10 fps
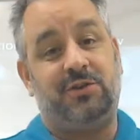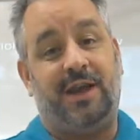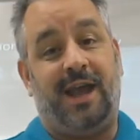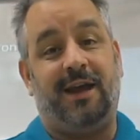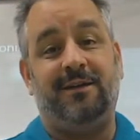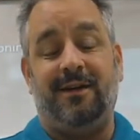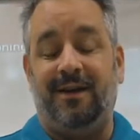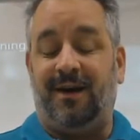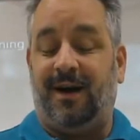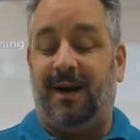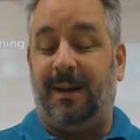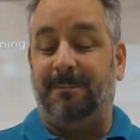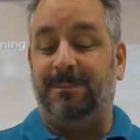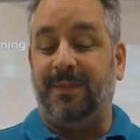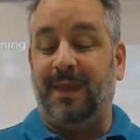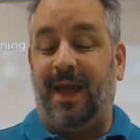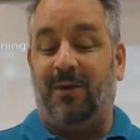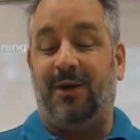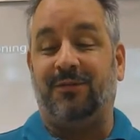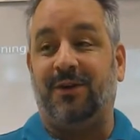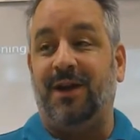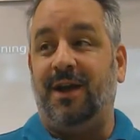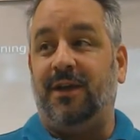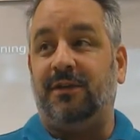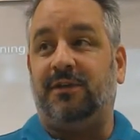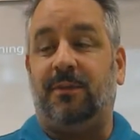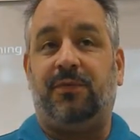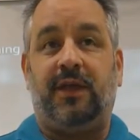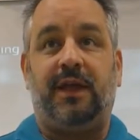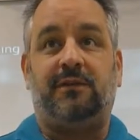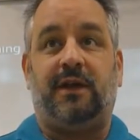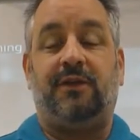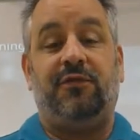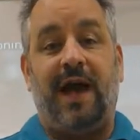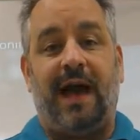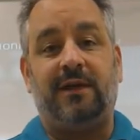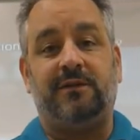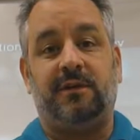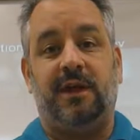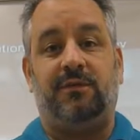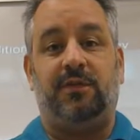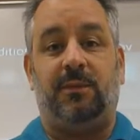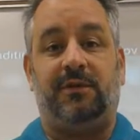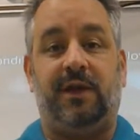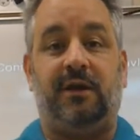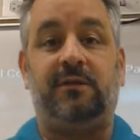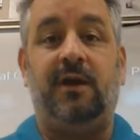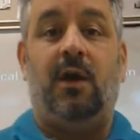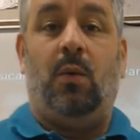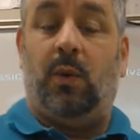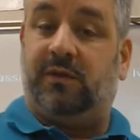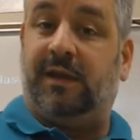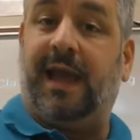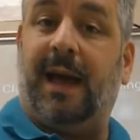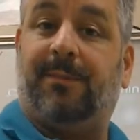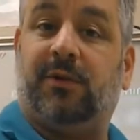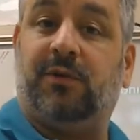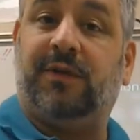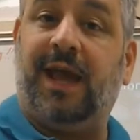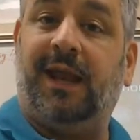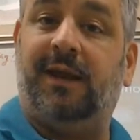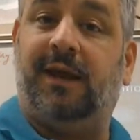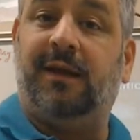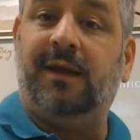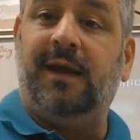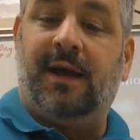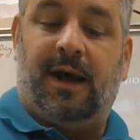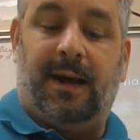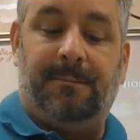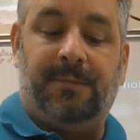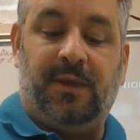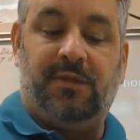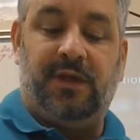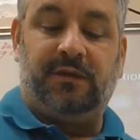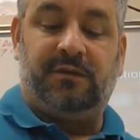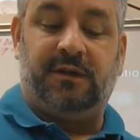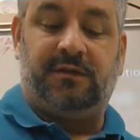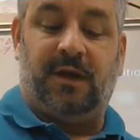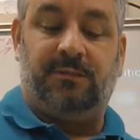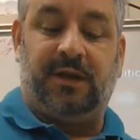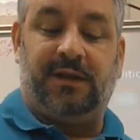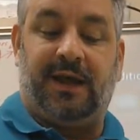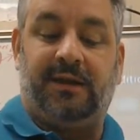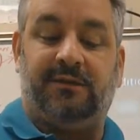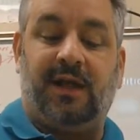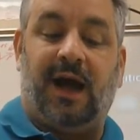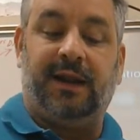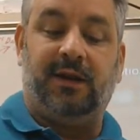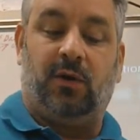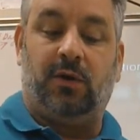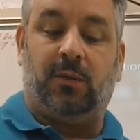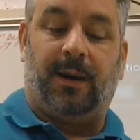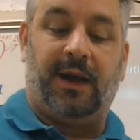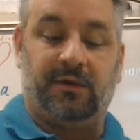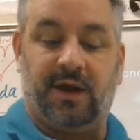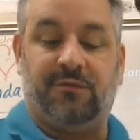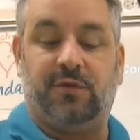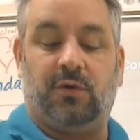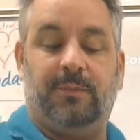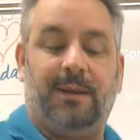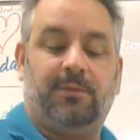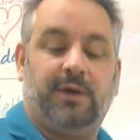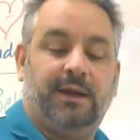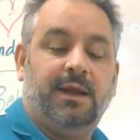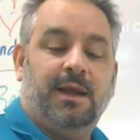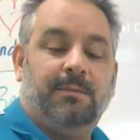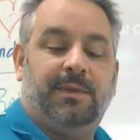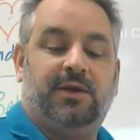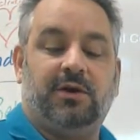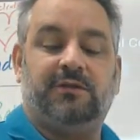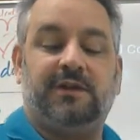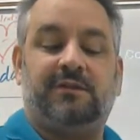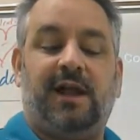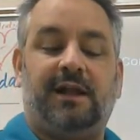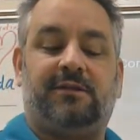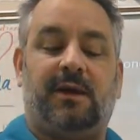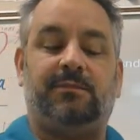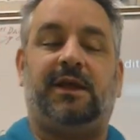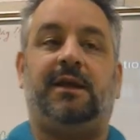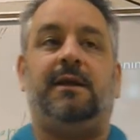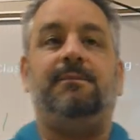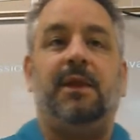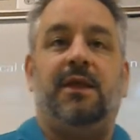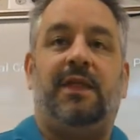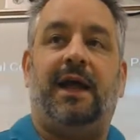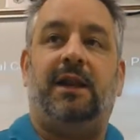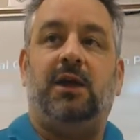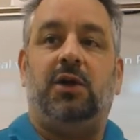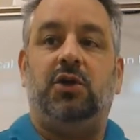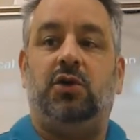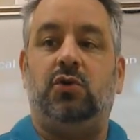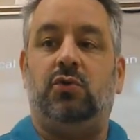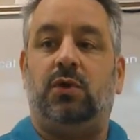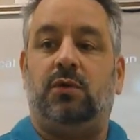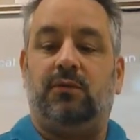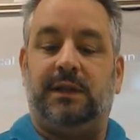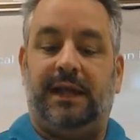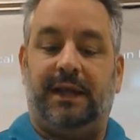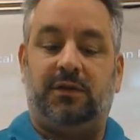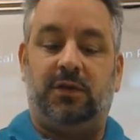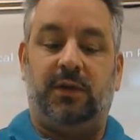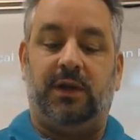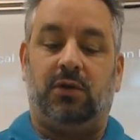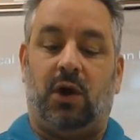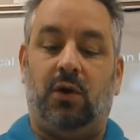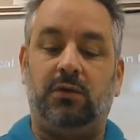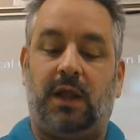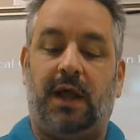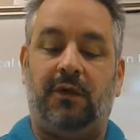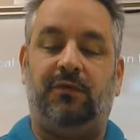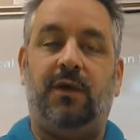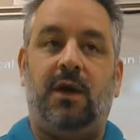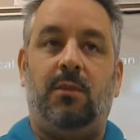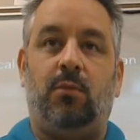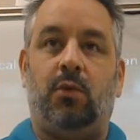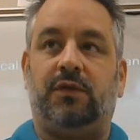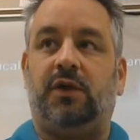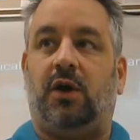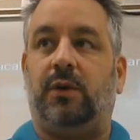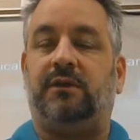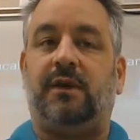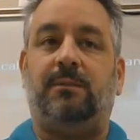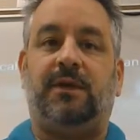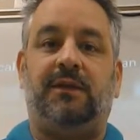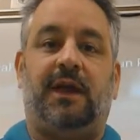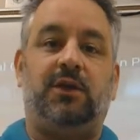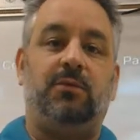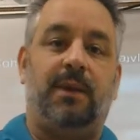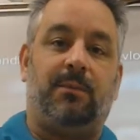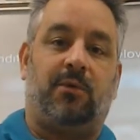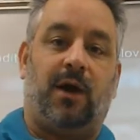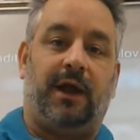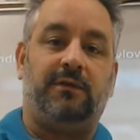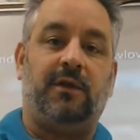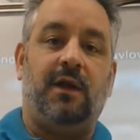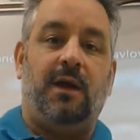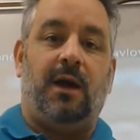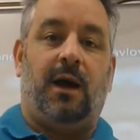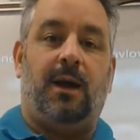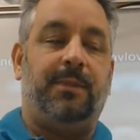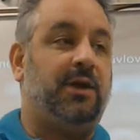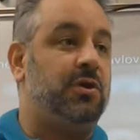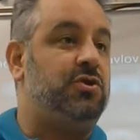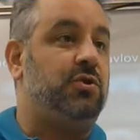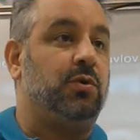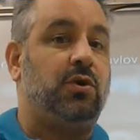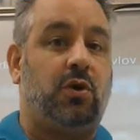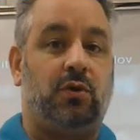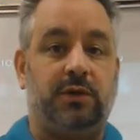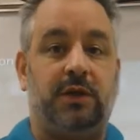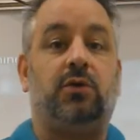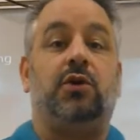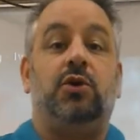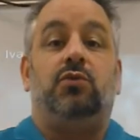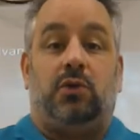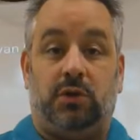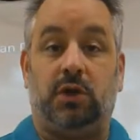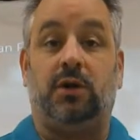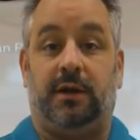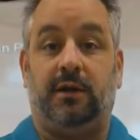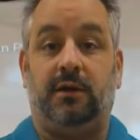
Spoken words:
can't. However, some things like facts, if someone says, what's the capital of Canada? This is something that is not an autobiographical memory because it's not something that you relate to in your own life. More so, it's something that you memorized because you were told it or you learned it